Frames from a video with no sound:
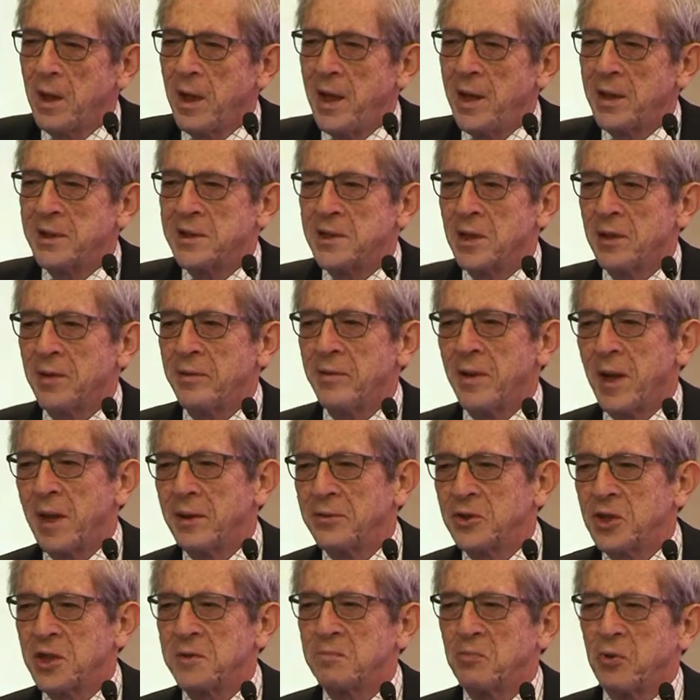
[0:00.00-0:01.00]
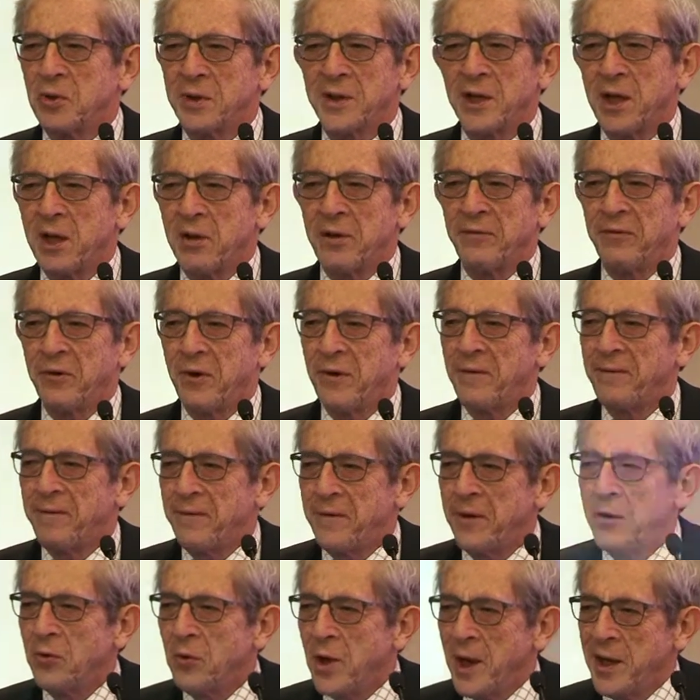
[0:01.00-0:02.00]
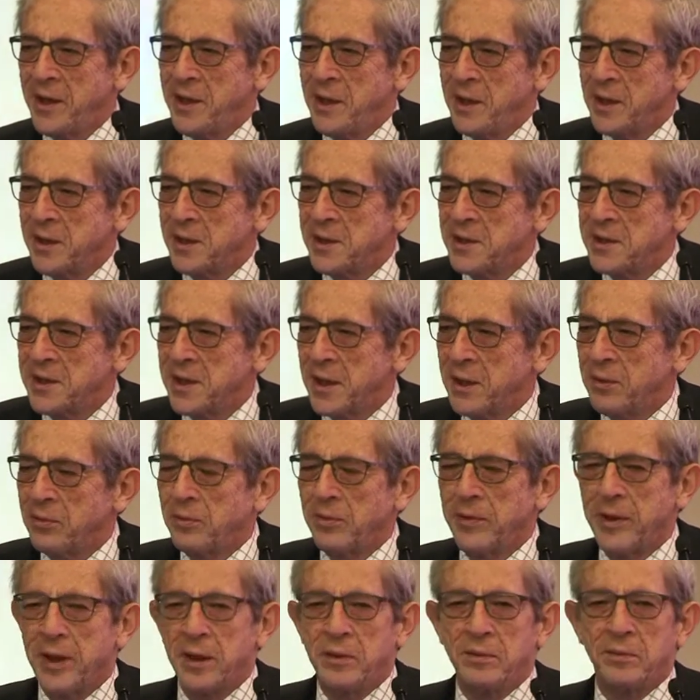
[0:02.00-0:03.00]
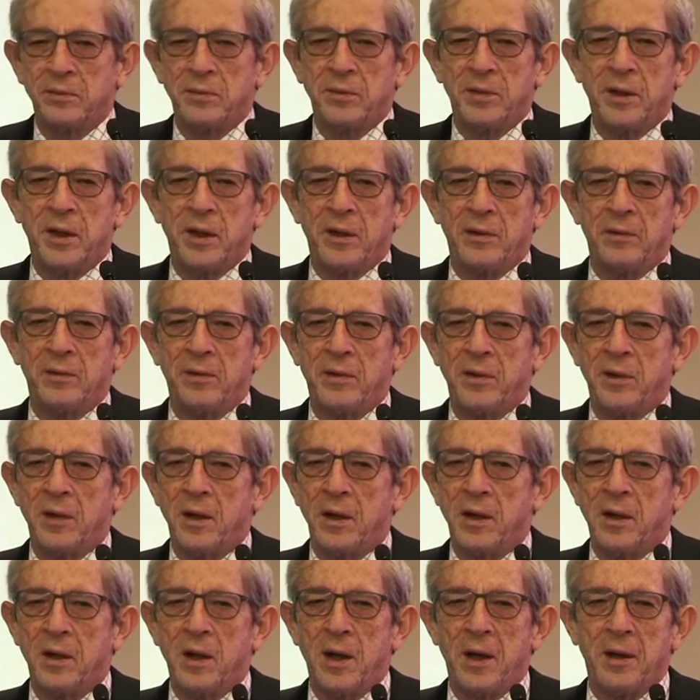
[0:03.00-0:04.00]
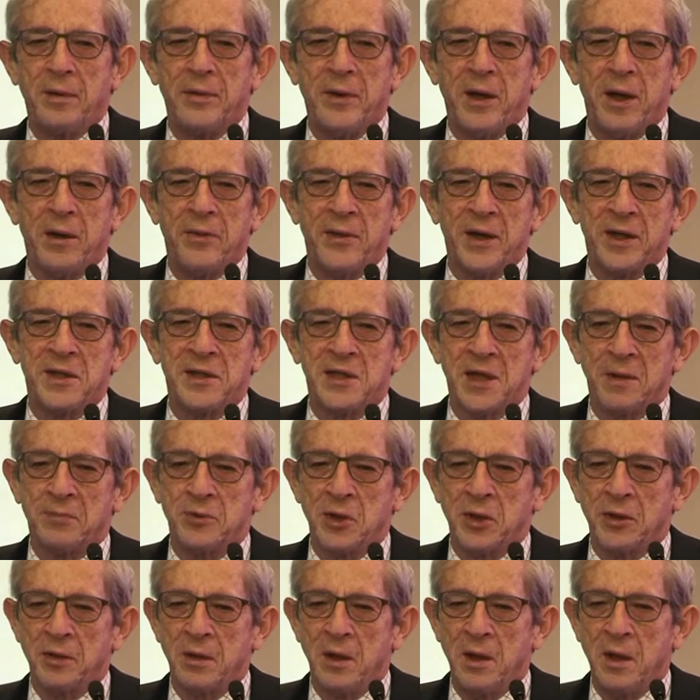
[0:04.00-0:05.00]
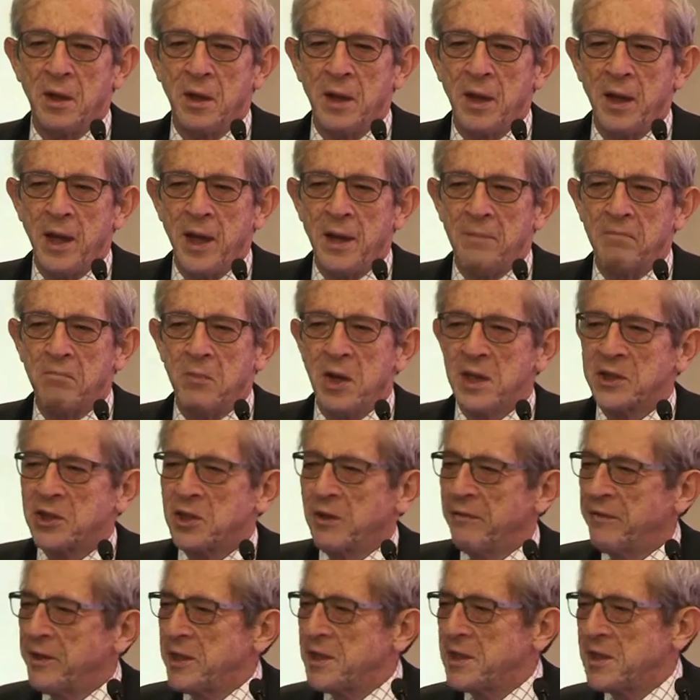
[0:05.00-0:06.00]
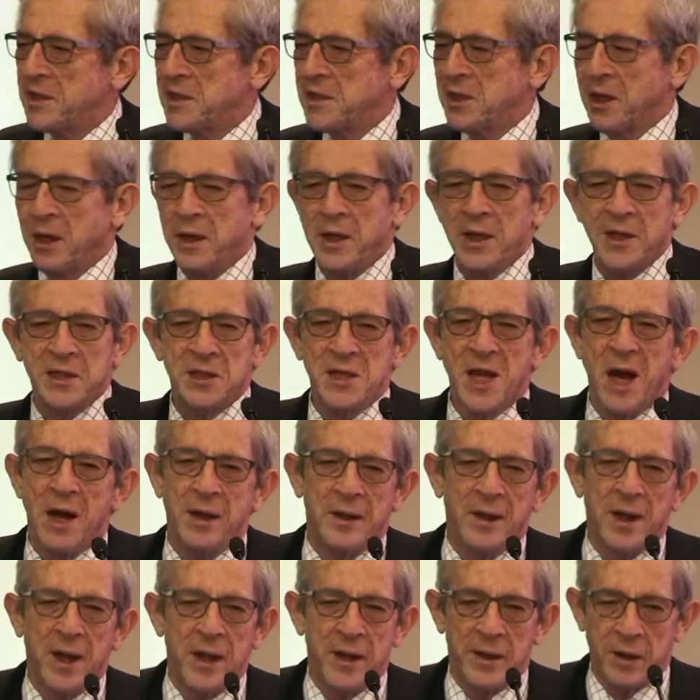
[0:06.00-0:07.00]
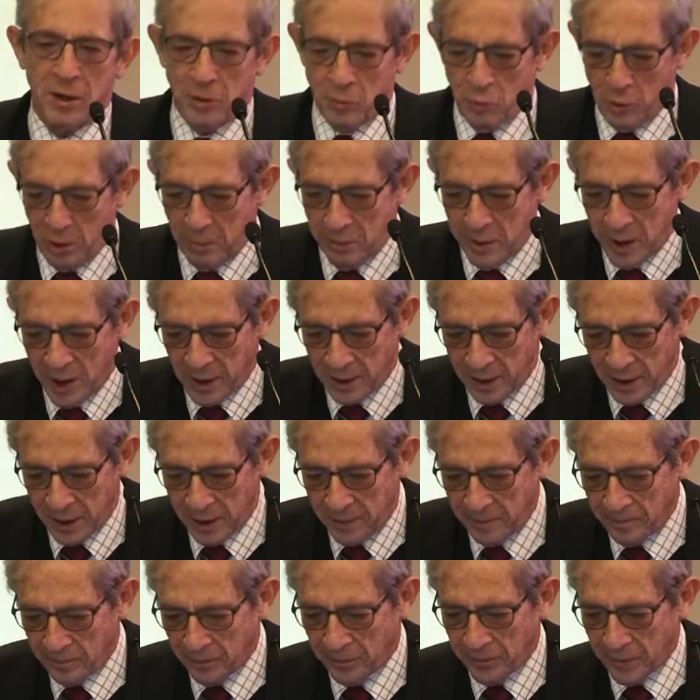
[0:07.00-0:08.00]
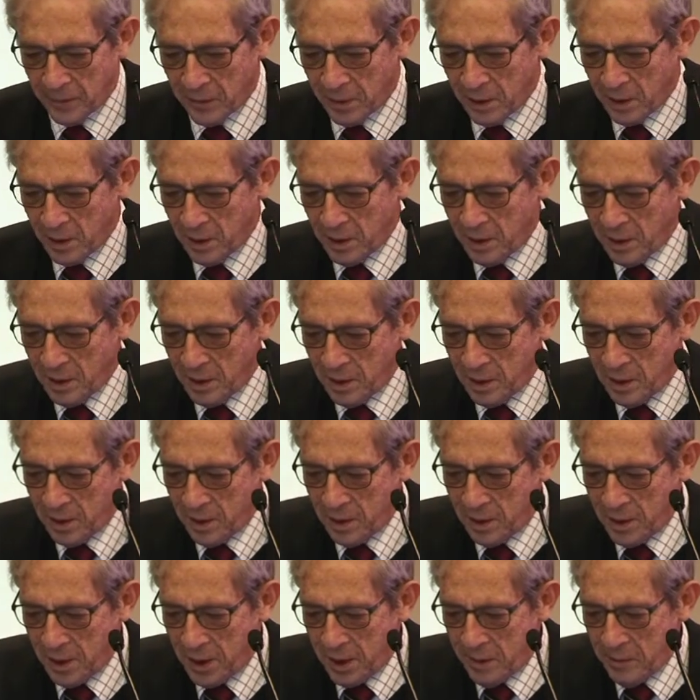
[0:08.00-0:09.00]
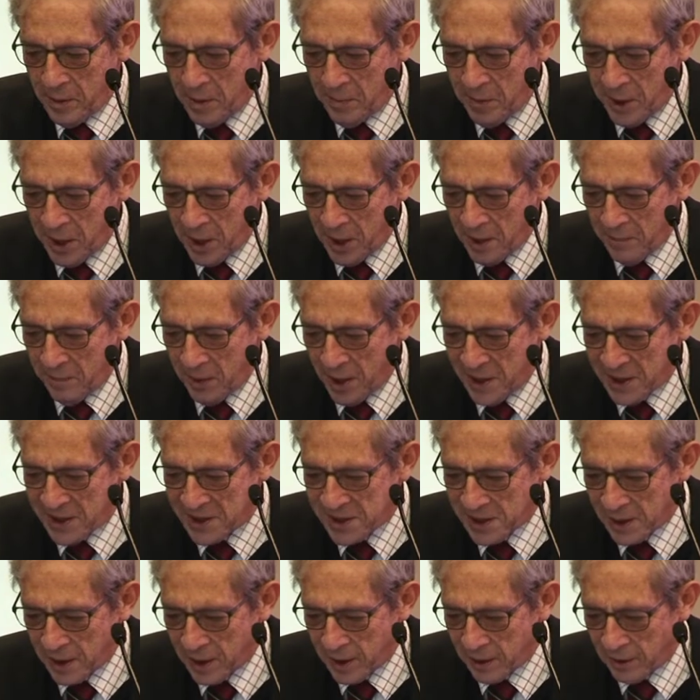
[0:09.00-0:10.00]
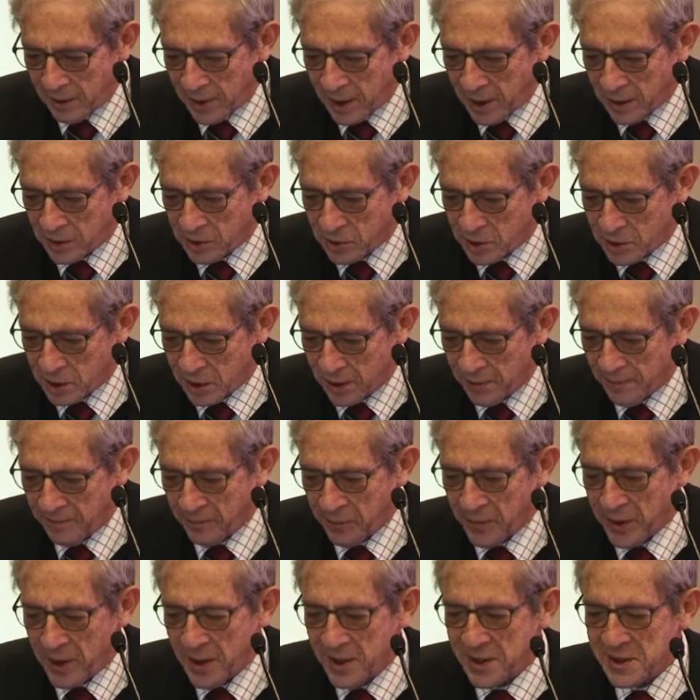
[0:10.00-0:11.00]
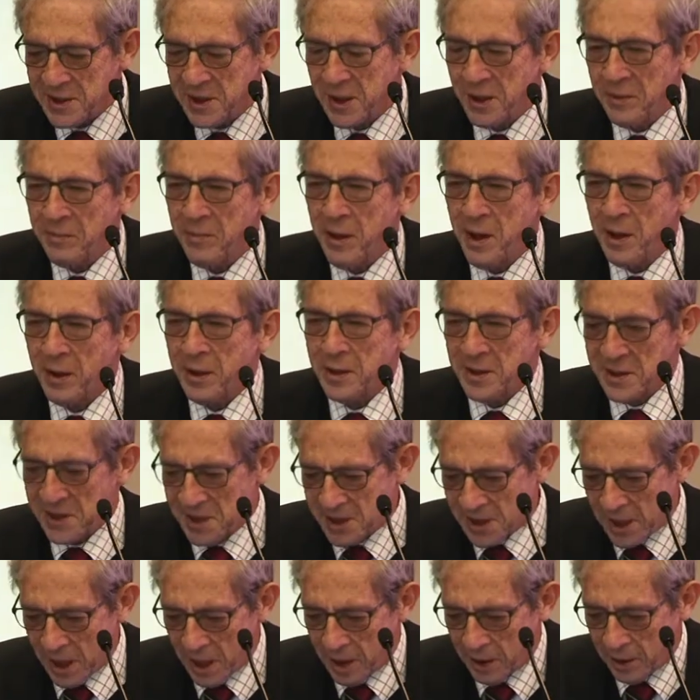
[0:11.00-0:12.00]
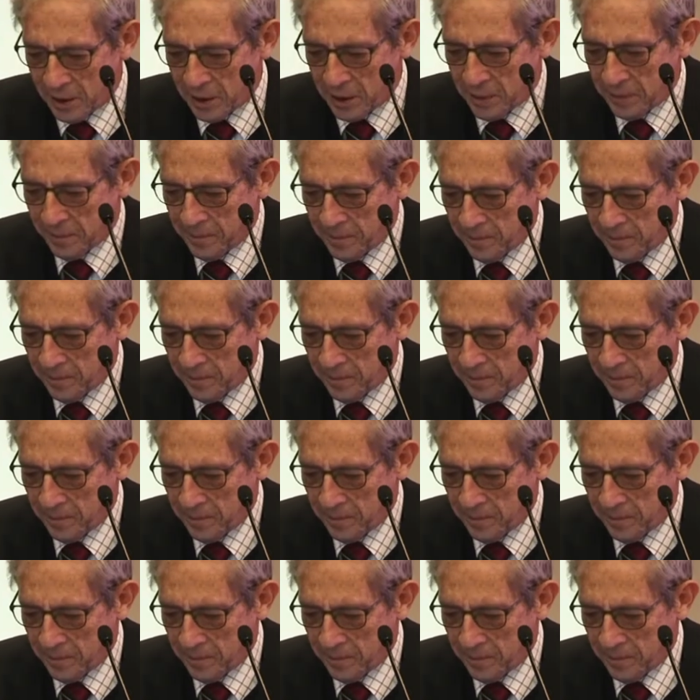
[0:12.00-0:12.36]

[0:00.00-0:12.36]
And so I'll just pull together very few ideas that on that subject. And much of this is online or will be online. Let me begin by saying that as an American scholar,